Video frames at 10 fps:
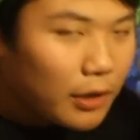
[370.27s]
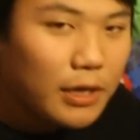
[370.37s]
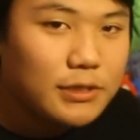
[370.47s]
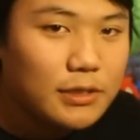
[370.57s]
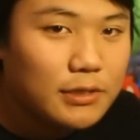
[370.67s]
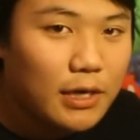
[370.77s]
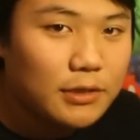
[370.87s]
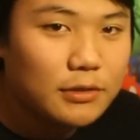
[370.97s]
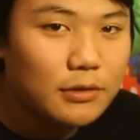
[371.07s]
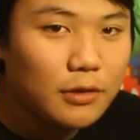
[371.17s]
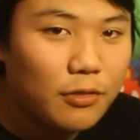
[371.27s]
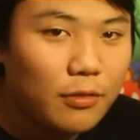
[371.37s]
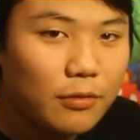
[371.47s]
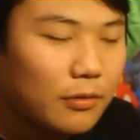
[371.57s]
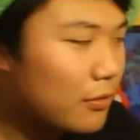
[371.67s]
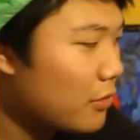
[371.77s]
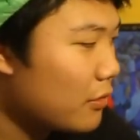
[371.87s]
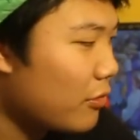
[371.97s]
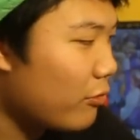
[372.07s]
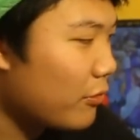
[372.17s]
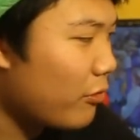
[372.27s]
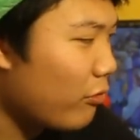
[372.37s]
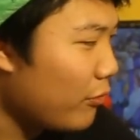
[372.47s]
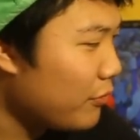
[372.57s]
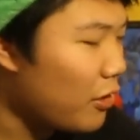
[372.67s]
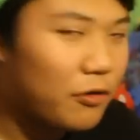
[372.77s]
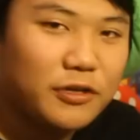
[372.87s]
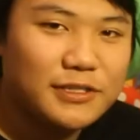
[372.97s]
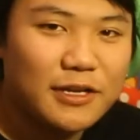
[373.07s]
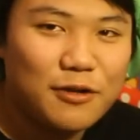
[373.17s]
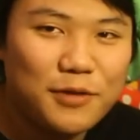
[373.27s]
He says cut the the film? No, he said